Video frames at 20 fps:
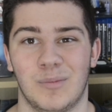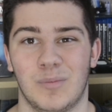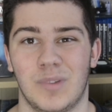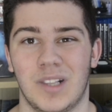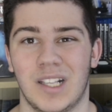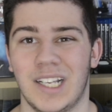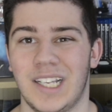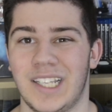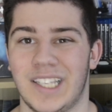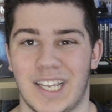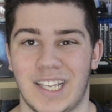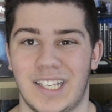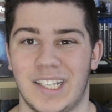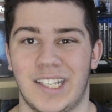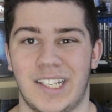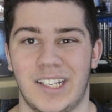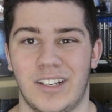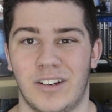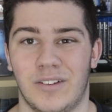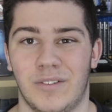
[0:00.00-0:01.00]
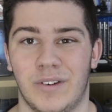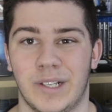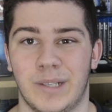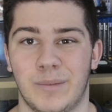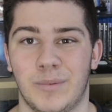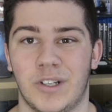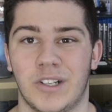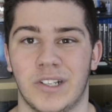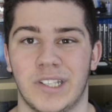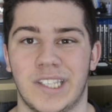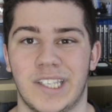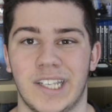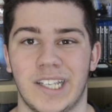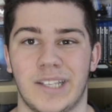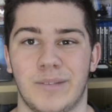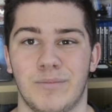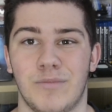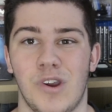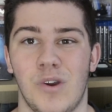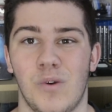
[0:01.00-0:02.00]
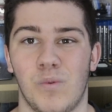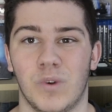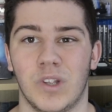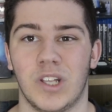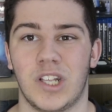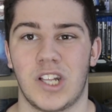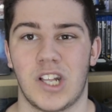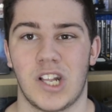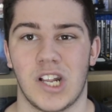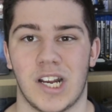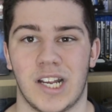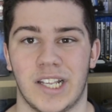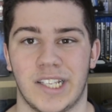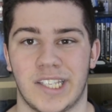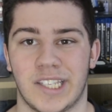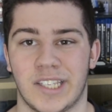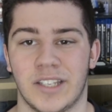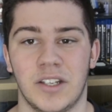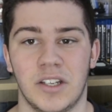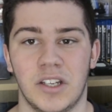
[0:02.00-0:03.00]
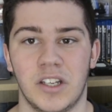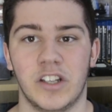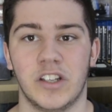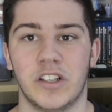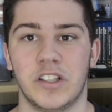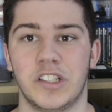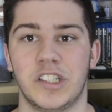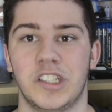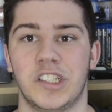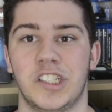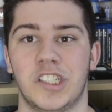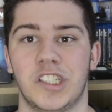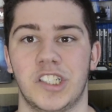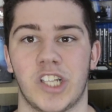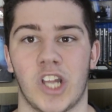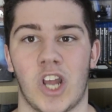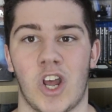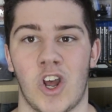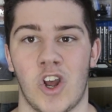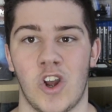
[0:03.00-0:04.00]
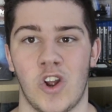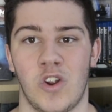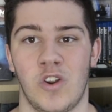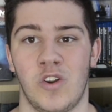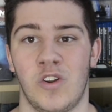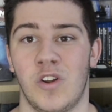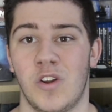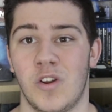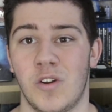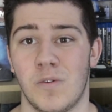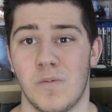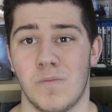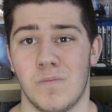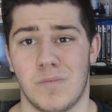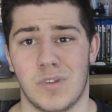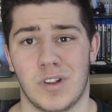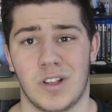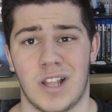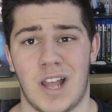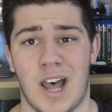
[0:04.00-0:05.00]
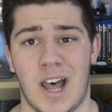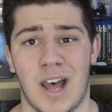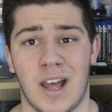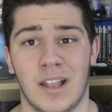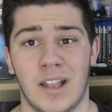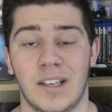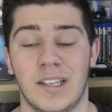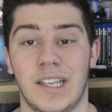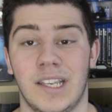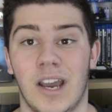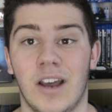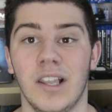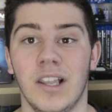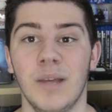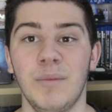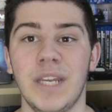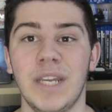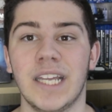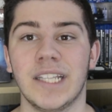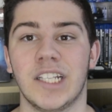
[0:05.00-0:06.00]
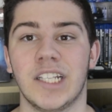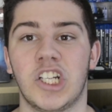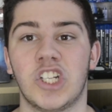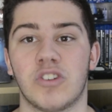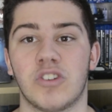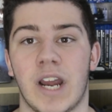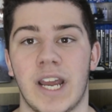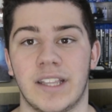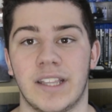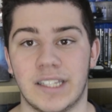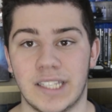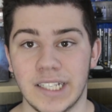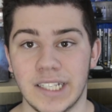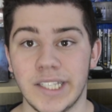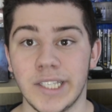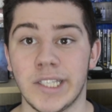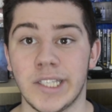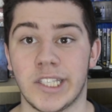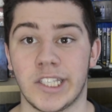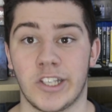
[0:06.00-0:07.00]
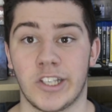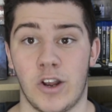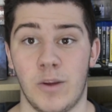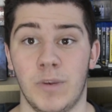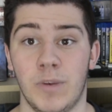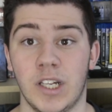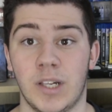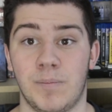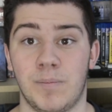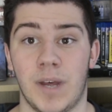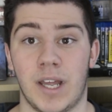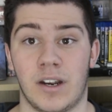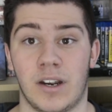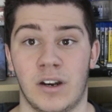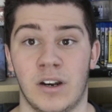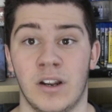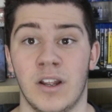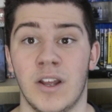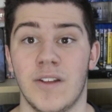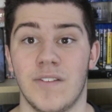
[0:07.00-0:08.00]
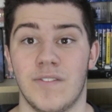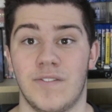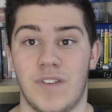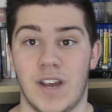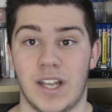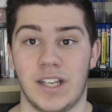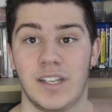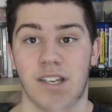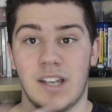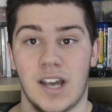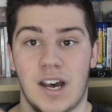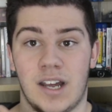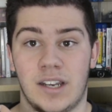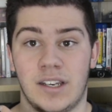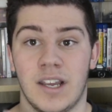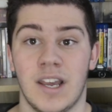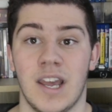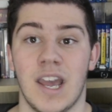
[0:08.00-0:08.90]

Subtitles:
please end this universe, because this movie was just so blah. Now, let me get this straight. This is so much better than The Nun